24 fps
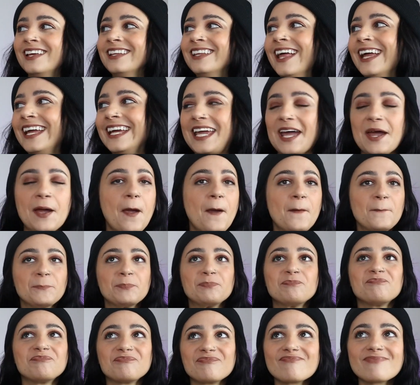And like,
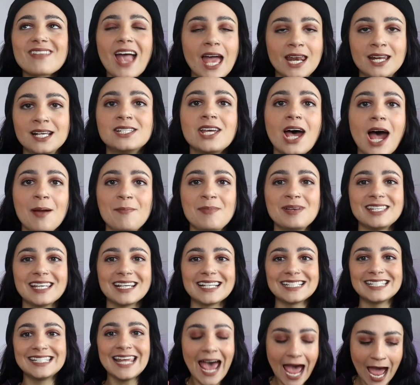anytime it's
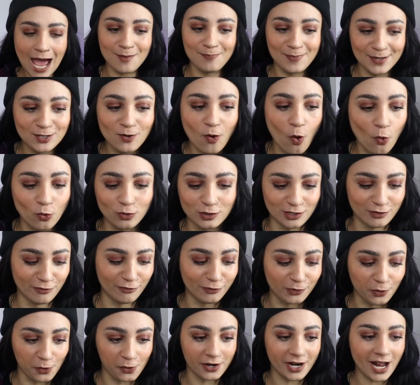like a tad bit cold
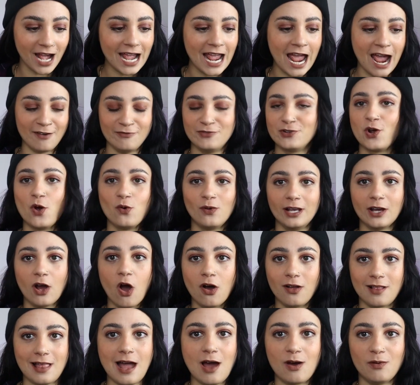in Florida, I have to go like
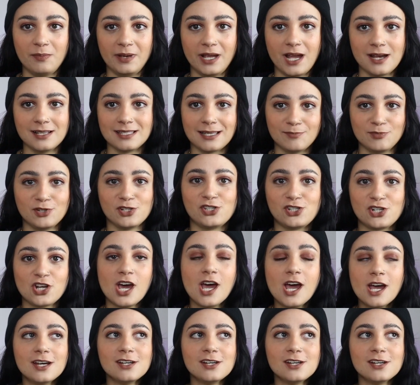all out because I'm just